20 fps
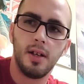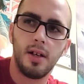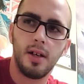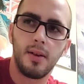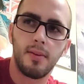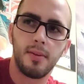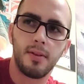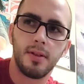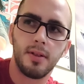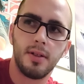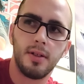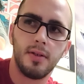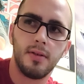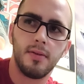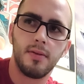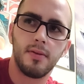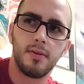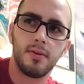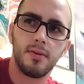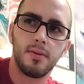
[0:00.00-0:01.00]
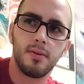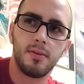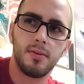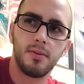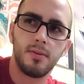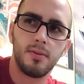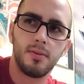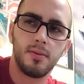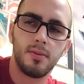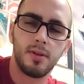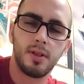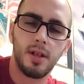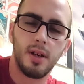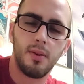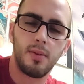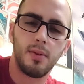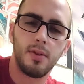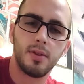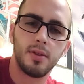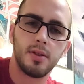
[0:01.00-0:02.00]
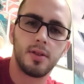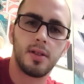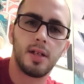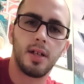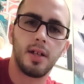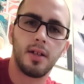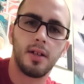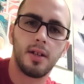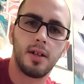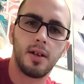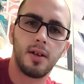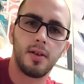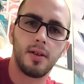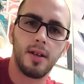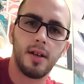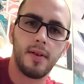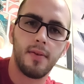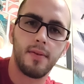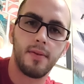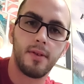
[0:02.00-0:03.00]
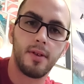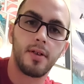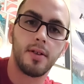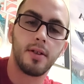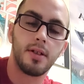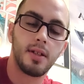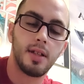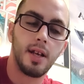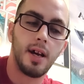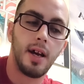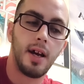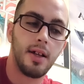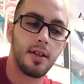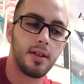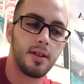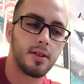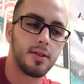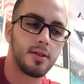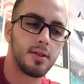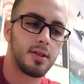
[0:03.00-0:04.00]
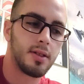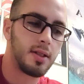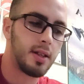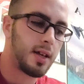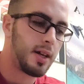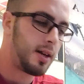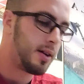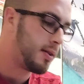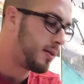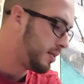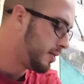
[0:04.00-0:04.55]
I believe with that one selling, I only have 39 listed now.